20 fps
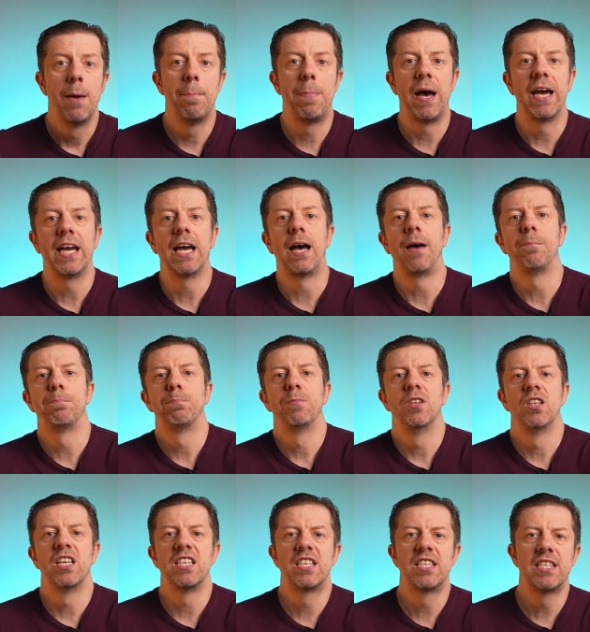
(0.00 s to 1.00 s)
buy up
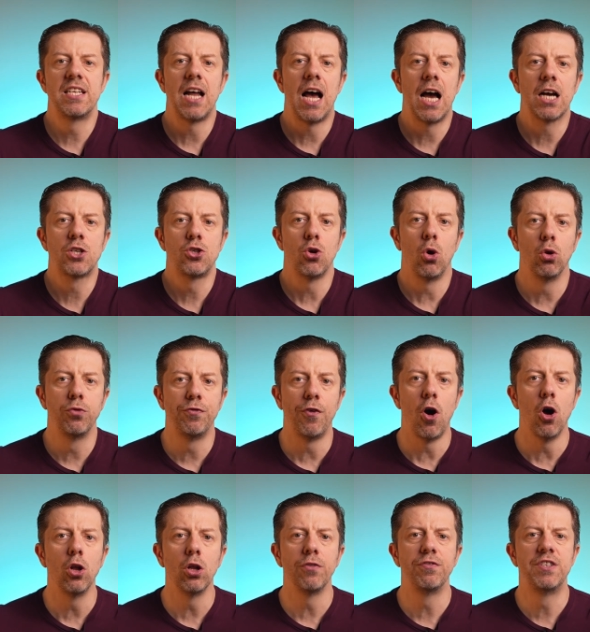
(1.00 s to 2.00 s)
the stocks of
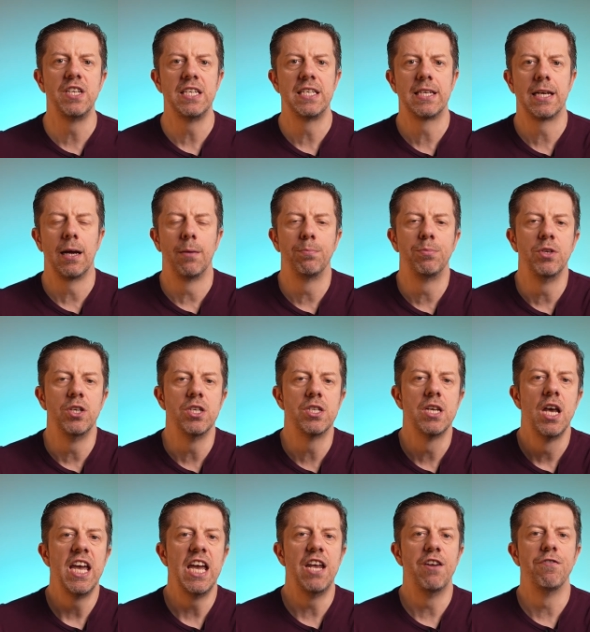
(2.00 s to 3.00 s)
all of these companies
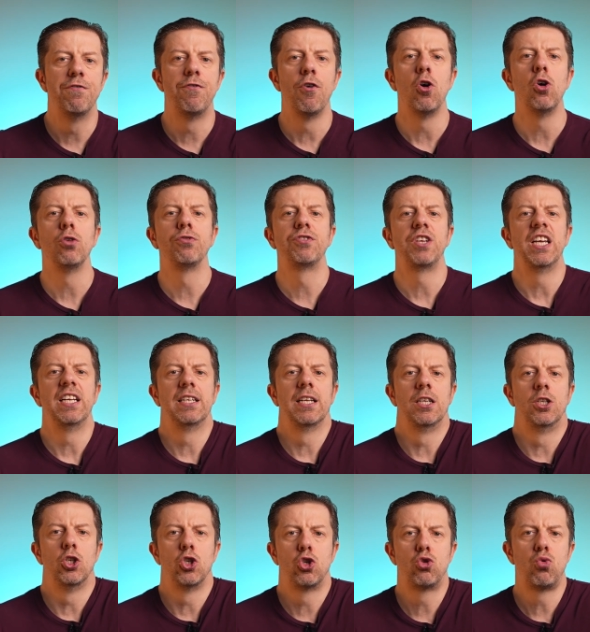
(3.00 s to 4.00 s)
involved in the
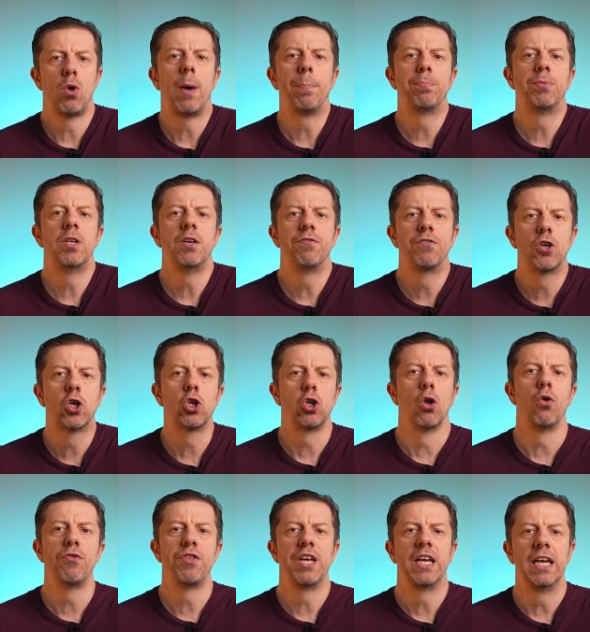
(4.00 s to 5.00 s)
disruptive
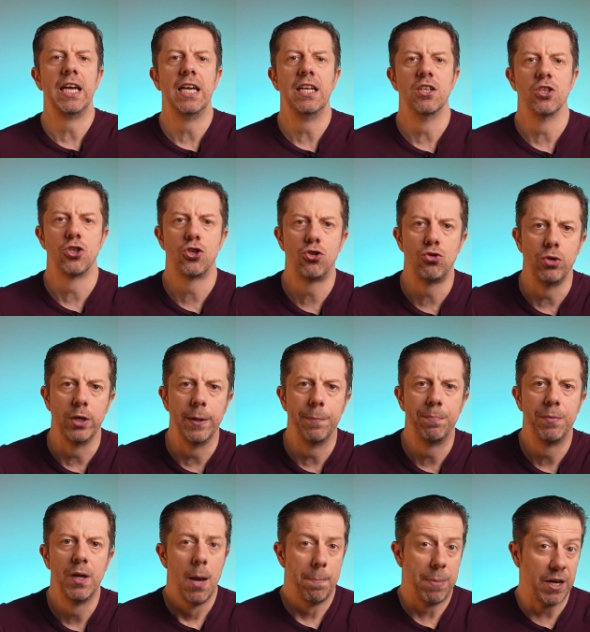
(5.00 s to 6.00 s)
clothing industry.
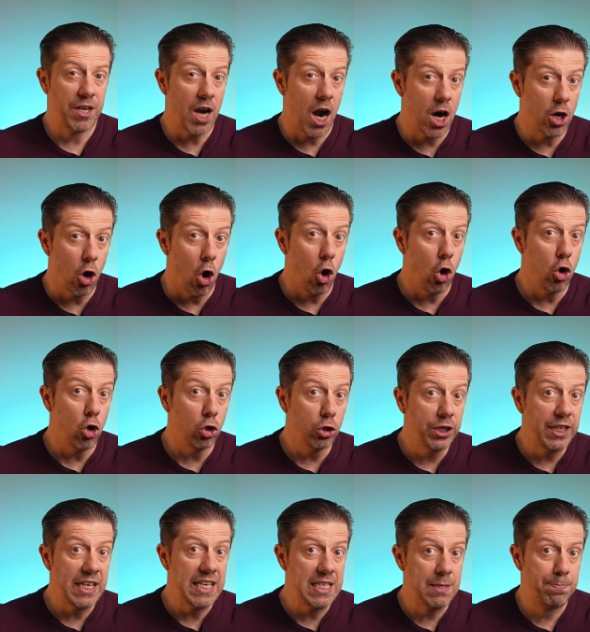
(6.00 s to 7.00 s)
But are all
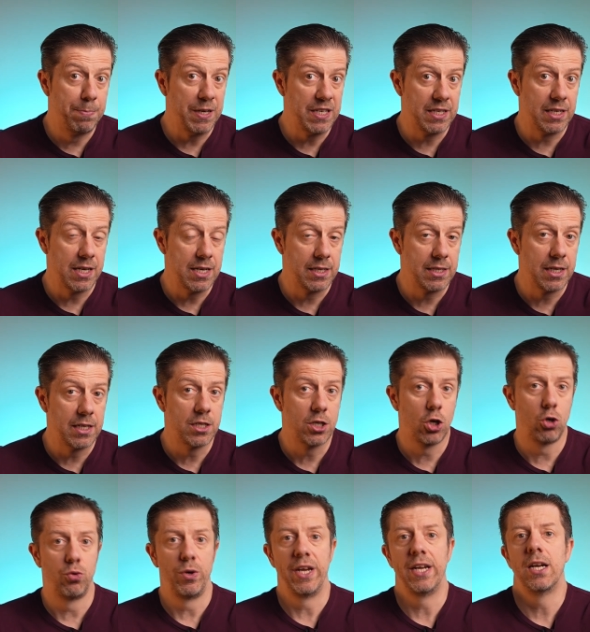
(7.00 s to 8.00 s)
these businesses
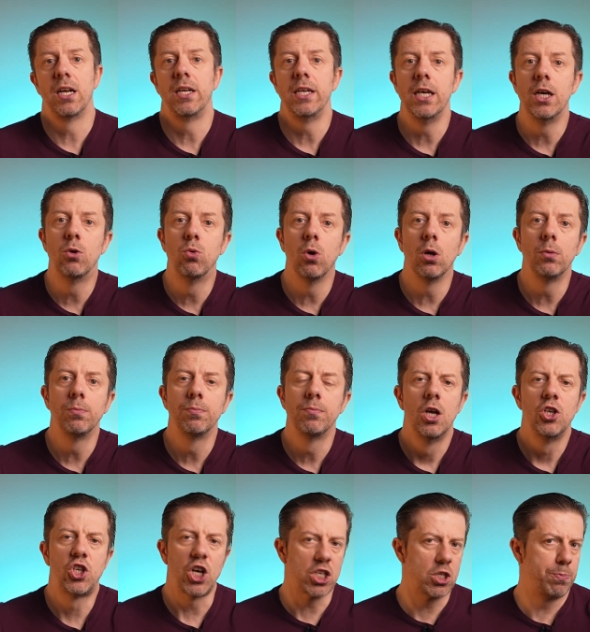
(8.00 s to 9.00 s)
created equal?
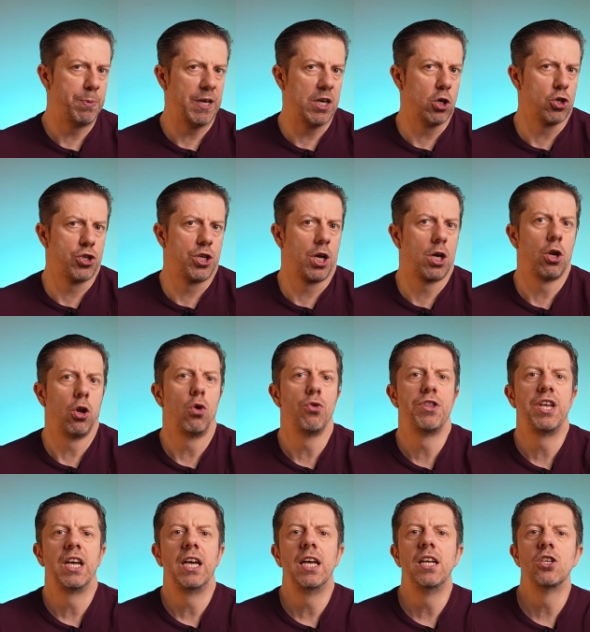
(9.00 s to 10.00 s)
Just because the
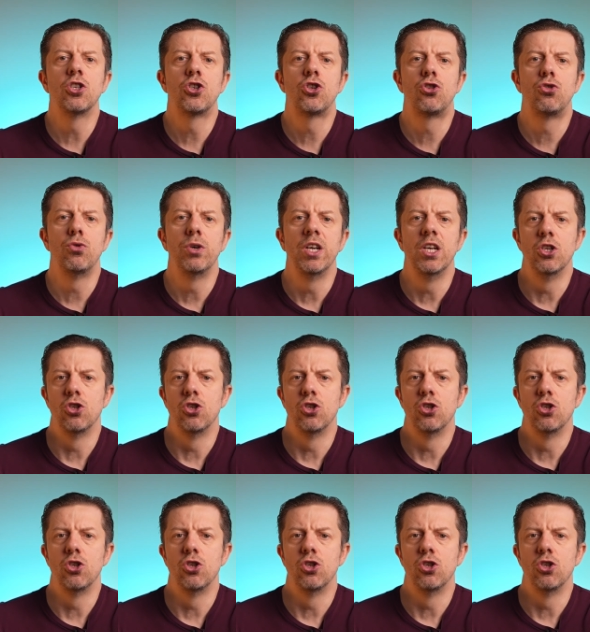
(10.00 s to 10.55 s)
clothing industry